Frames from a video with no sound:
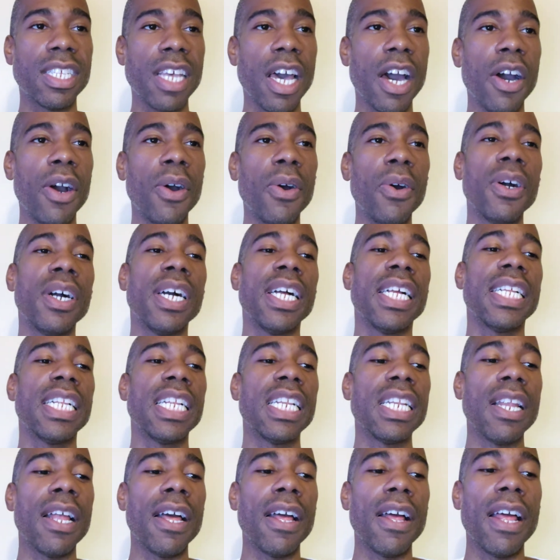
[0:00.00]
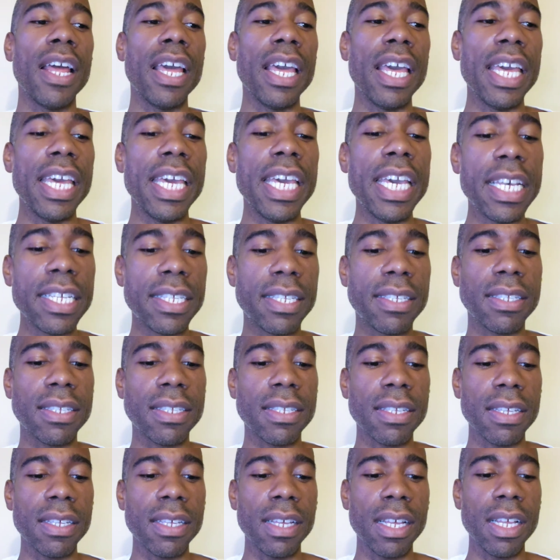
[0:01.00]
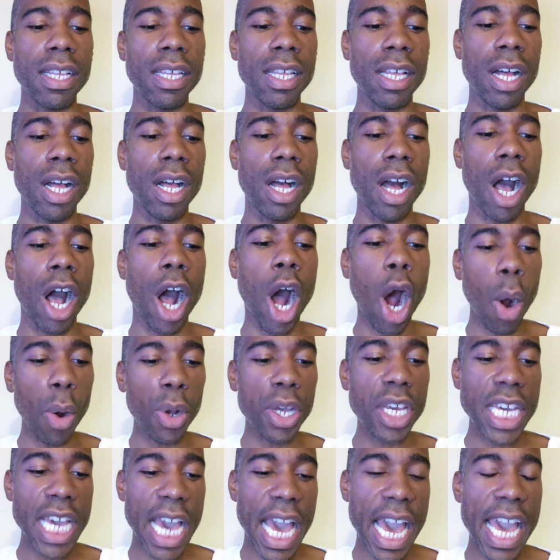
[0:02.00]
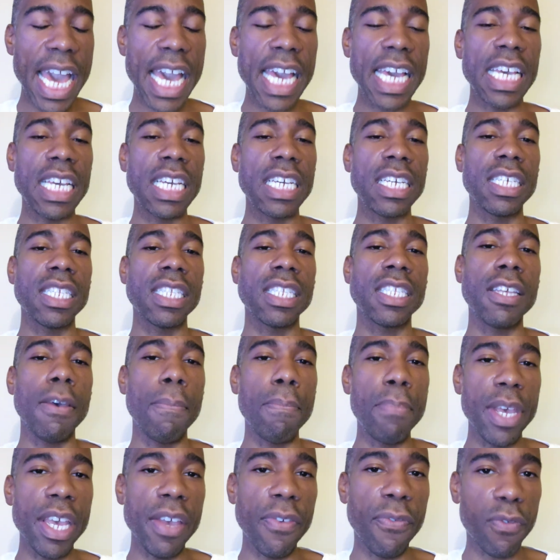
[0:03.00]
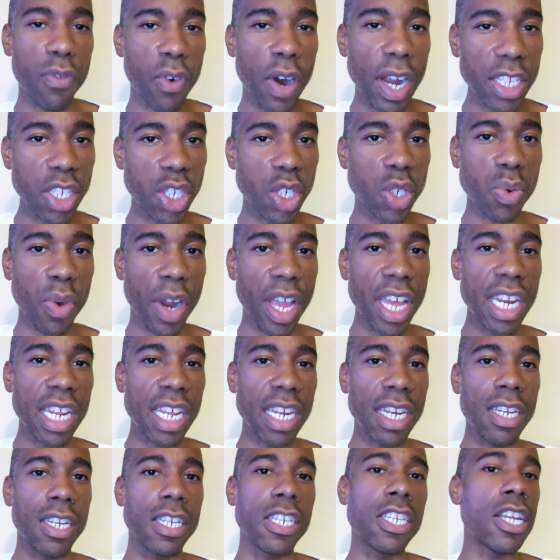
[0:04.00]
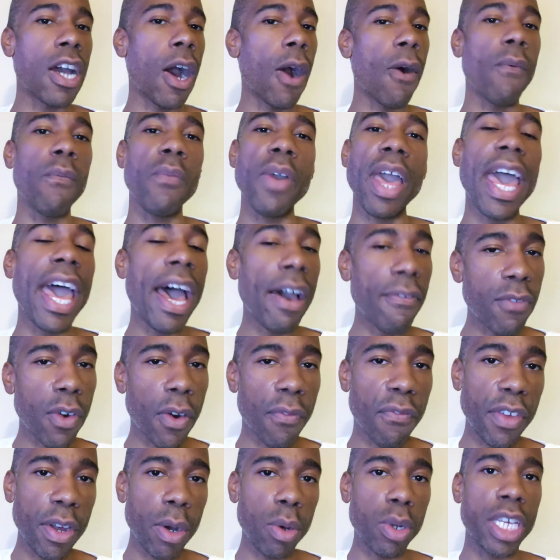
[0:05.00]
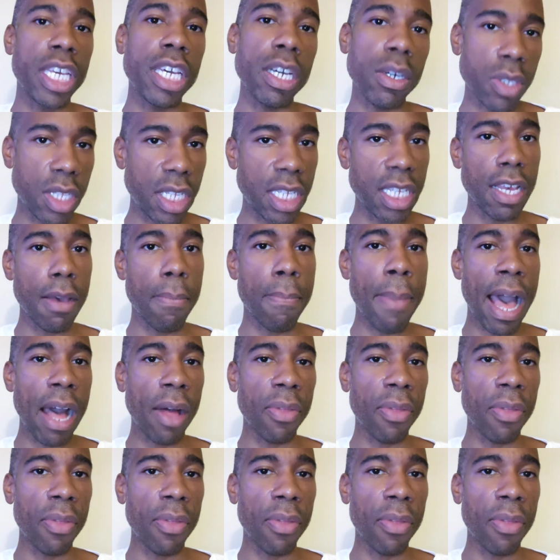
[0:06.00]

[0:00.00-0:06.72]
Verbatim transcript: So it's okay to be frustrated. Don't ever feel guilty